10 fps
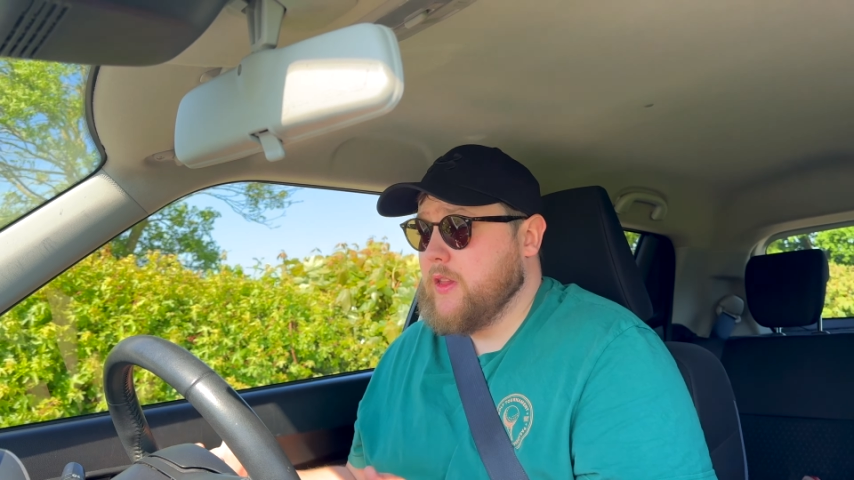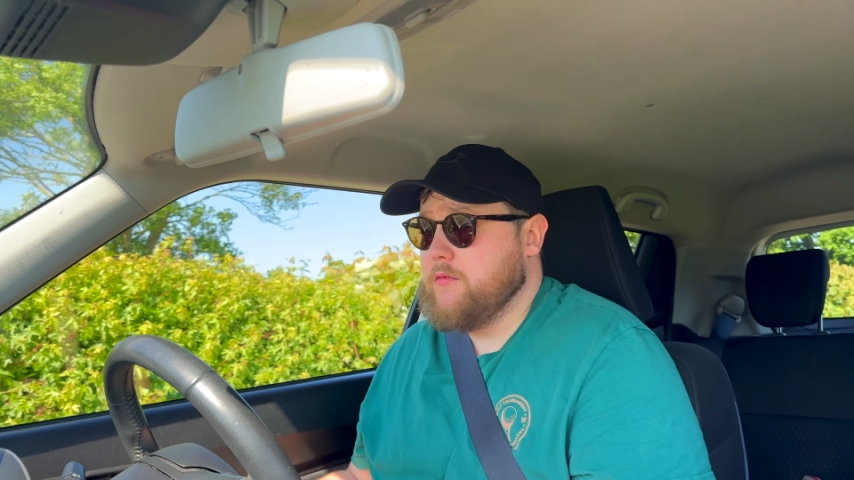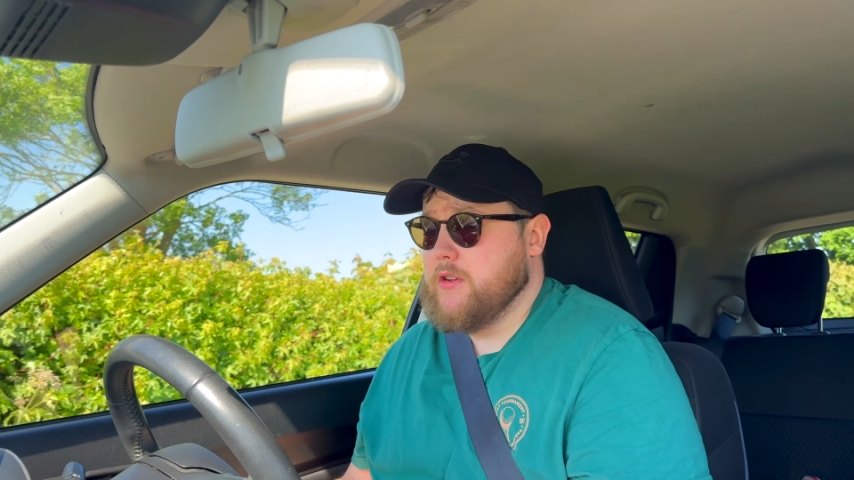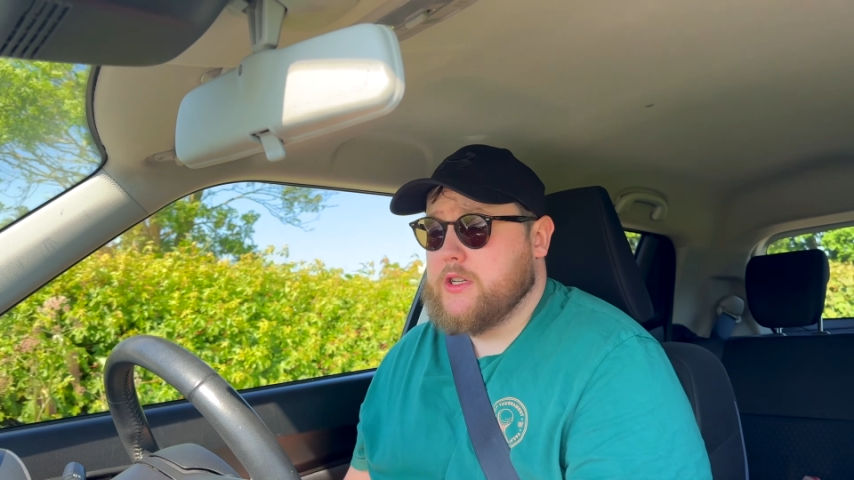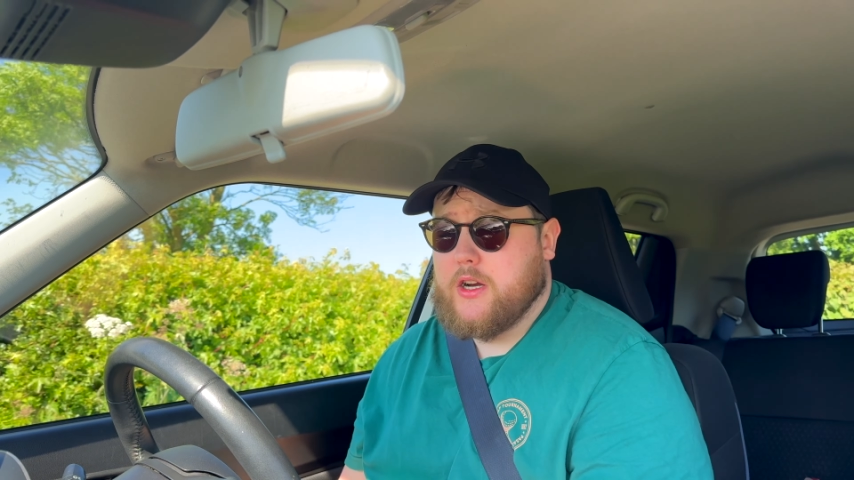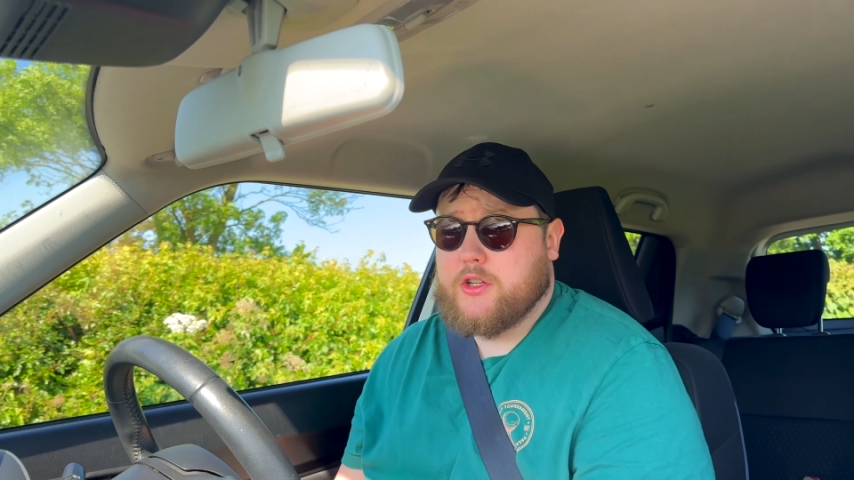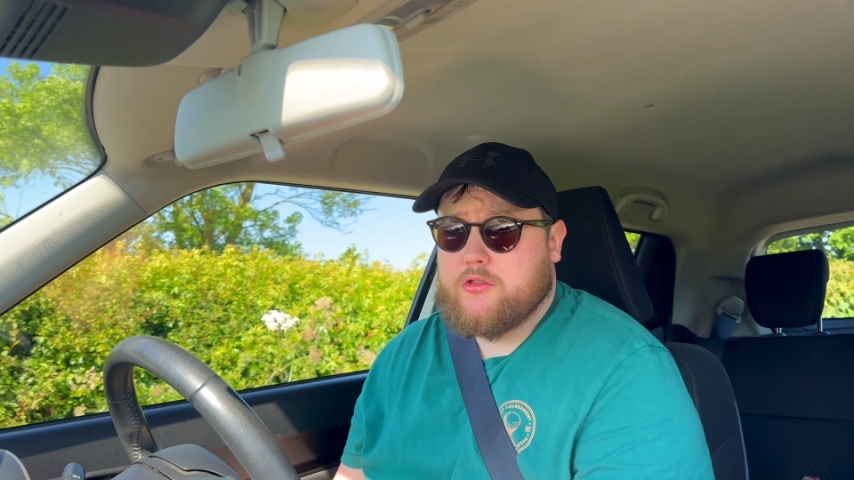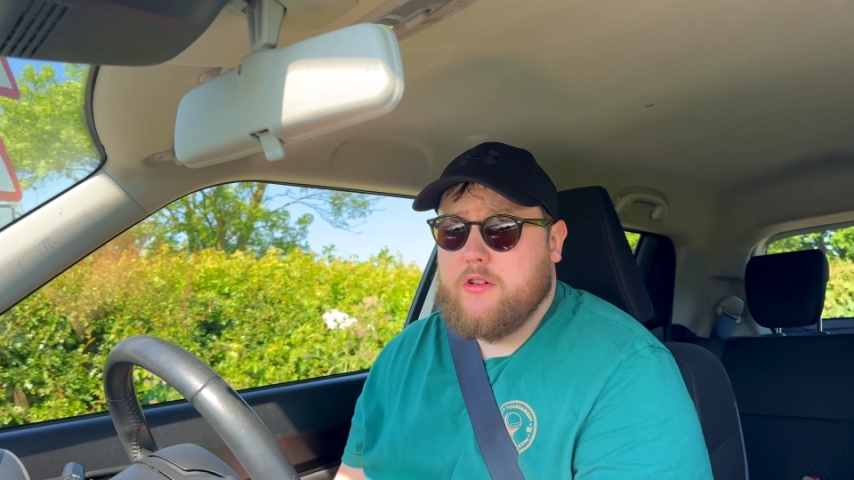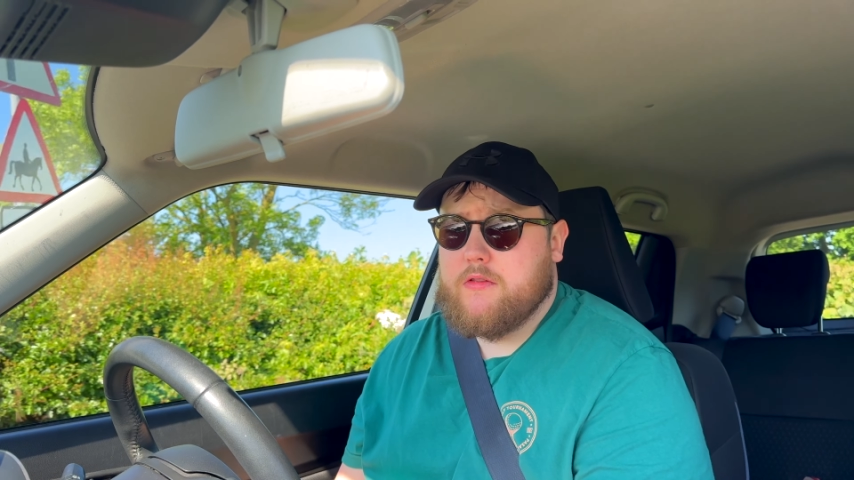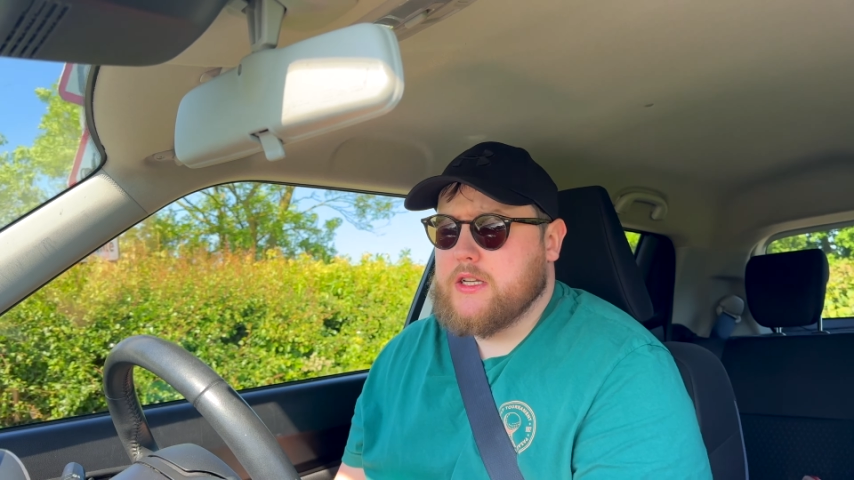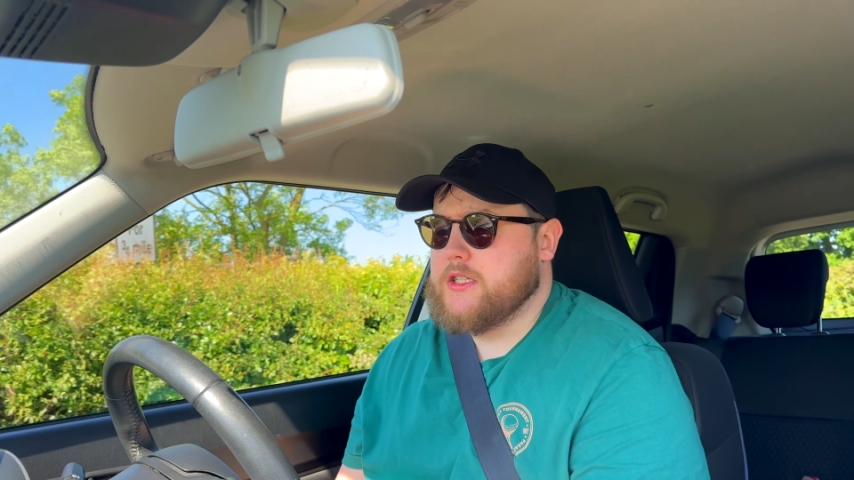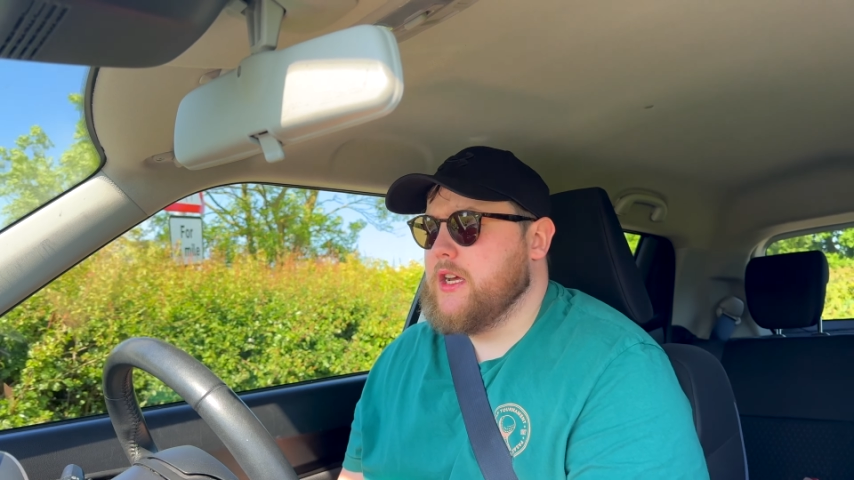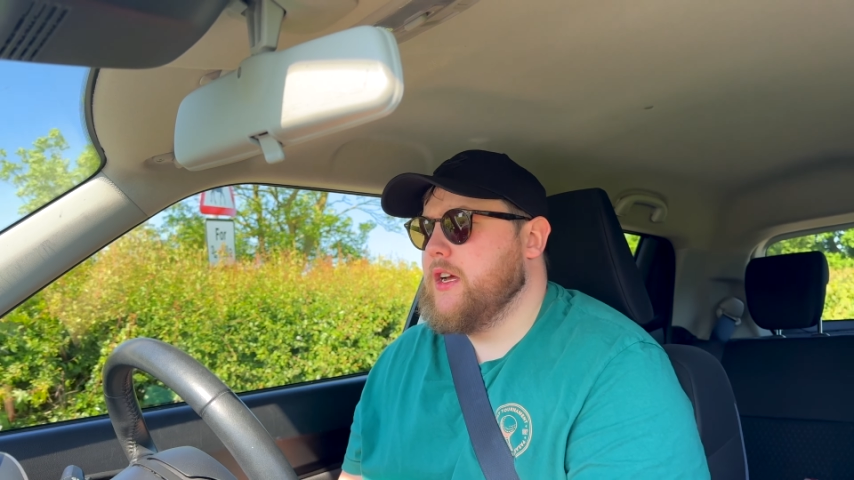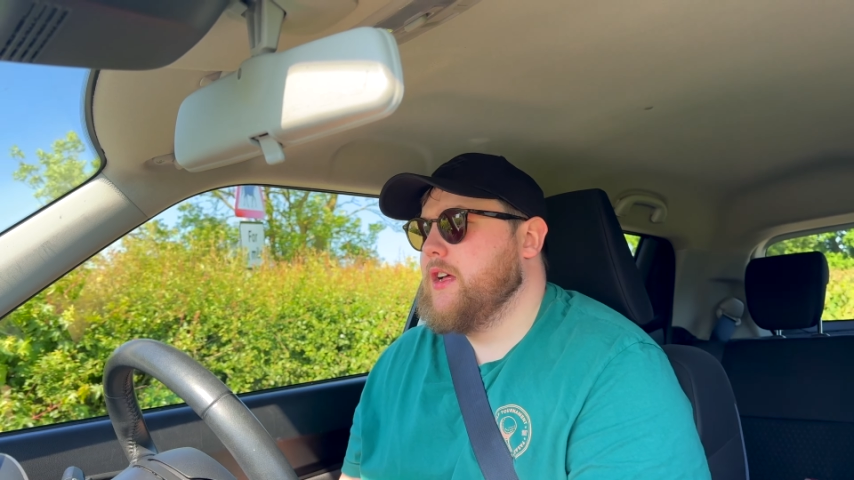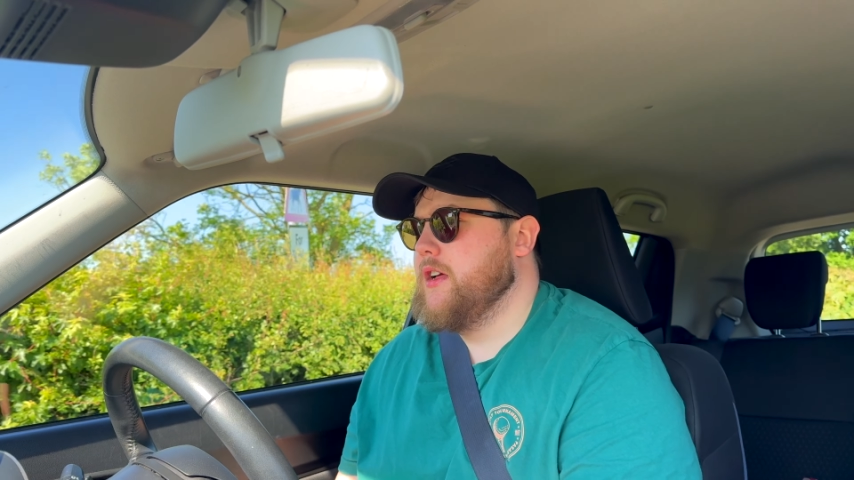retired street racer,